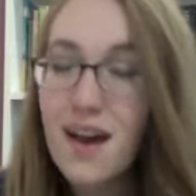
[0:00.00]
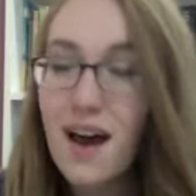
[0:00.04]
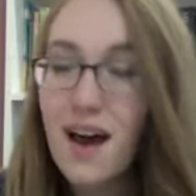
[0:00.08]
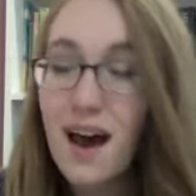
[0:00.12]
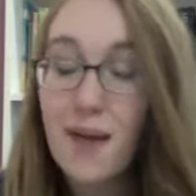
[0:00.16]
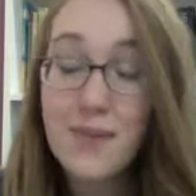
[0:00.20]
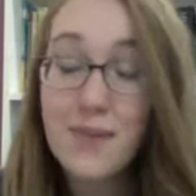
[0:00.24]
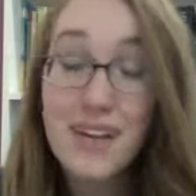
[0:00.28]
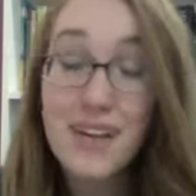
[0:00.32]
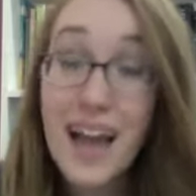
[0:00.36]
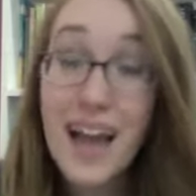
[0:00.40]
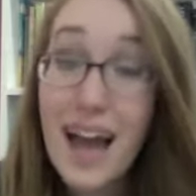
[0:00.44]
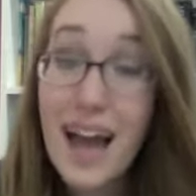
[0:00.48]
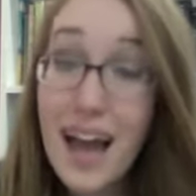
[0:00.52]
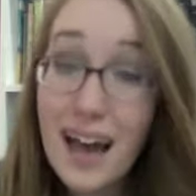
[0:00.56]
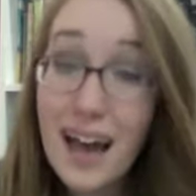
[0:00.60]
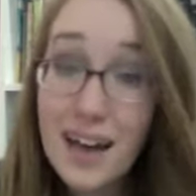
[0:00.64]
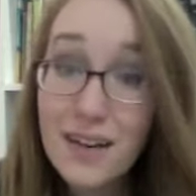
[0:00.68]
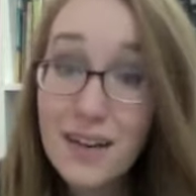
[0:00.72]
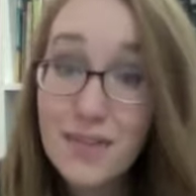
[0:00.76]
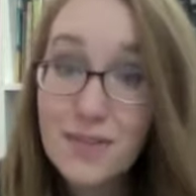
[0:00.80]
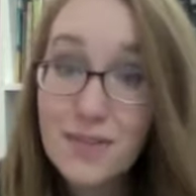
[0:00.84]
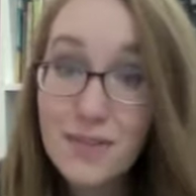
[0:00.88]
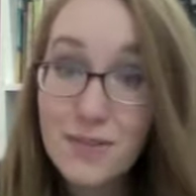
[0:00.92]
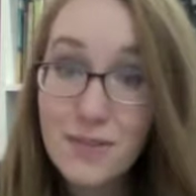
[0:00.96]
I mean, I
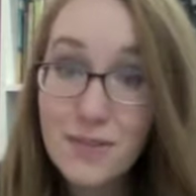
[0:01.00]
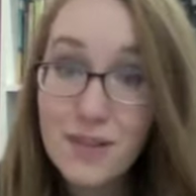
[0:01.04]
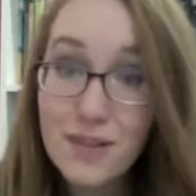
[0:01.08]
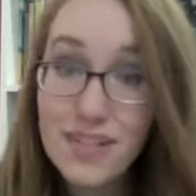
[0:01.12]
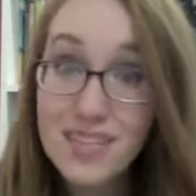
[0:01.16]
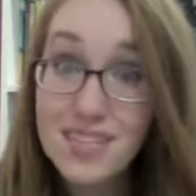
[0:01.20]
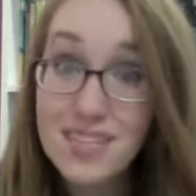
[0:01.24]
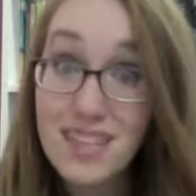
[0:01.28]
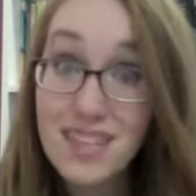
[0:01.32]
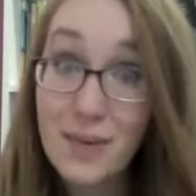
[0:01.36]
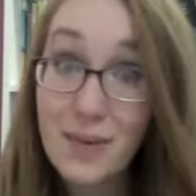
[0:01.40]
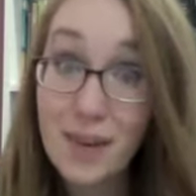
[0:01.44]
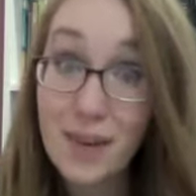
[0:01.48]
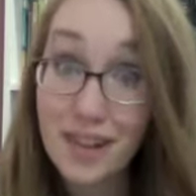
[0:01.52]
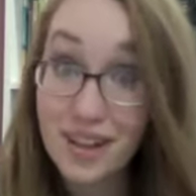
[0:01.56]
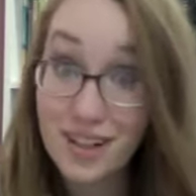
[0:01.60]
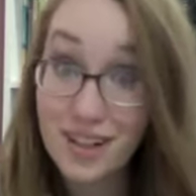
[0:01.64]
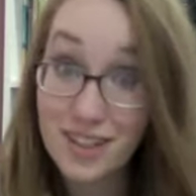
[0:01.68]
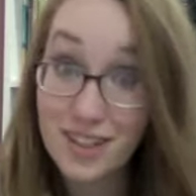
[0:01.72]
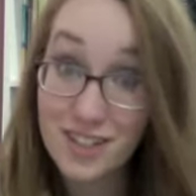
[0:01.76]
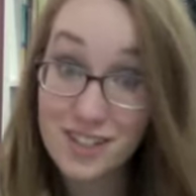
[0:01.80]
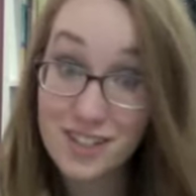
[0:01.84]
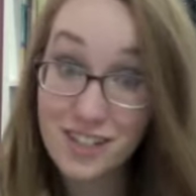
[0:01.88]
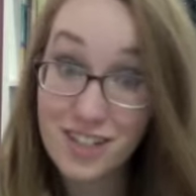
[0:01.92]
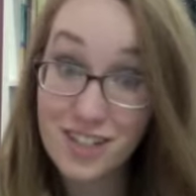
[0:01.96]
have, but it's not my
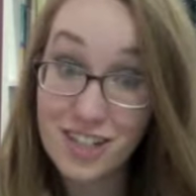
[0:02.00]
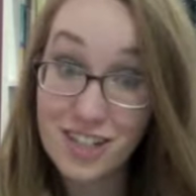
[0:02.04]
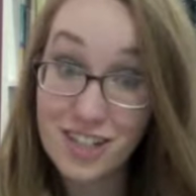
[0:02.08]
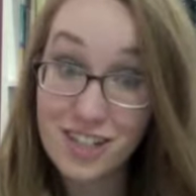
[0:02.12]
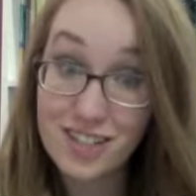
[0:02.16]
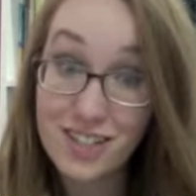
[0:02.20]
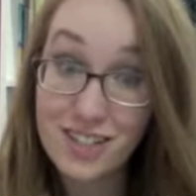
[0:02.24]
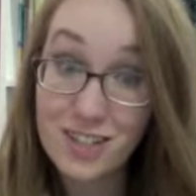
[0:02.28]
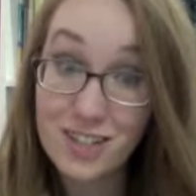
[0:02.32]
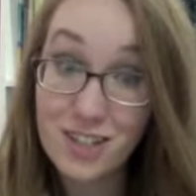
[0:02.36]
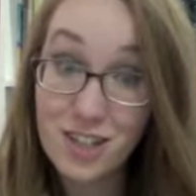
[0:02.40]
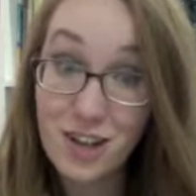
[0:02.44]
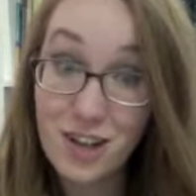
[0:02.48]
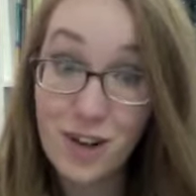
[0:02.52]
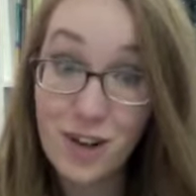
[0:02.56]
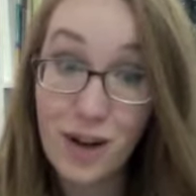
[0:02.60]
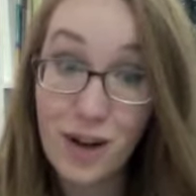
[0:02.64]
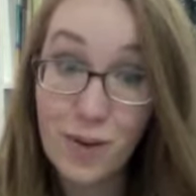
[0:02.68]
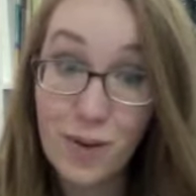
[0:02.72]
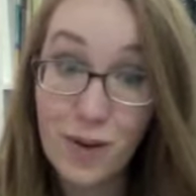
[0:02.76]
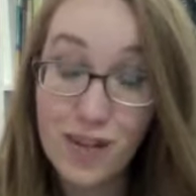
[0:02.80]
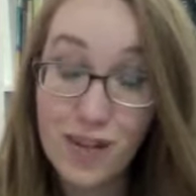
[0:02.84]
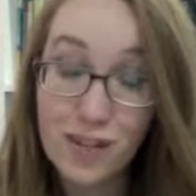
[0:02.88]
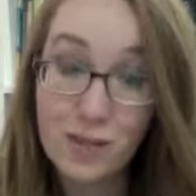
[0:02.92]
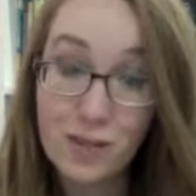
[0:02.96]
concentration. So I
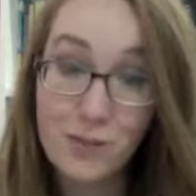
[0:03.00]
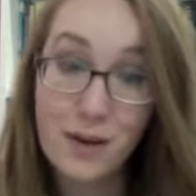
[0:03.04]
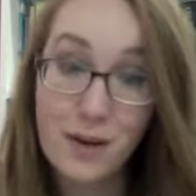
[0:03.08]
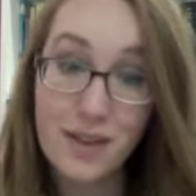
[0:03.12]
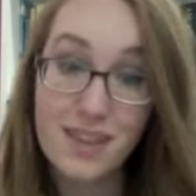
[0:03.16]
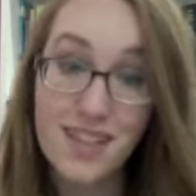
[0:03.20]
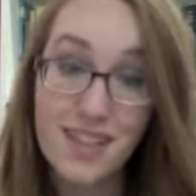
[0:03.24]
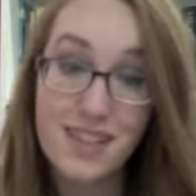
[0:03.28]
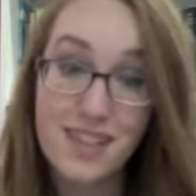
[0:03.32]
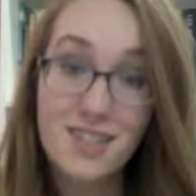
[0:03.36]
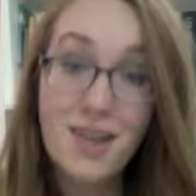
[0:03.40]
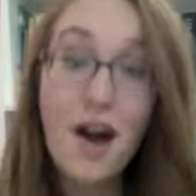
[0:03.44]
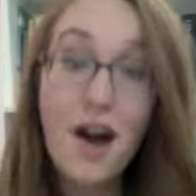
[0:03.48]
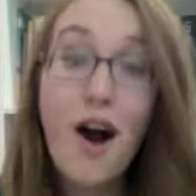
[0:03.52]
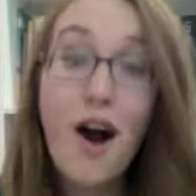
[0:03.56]
wanted to read about this.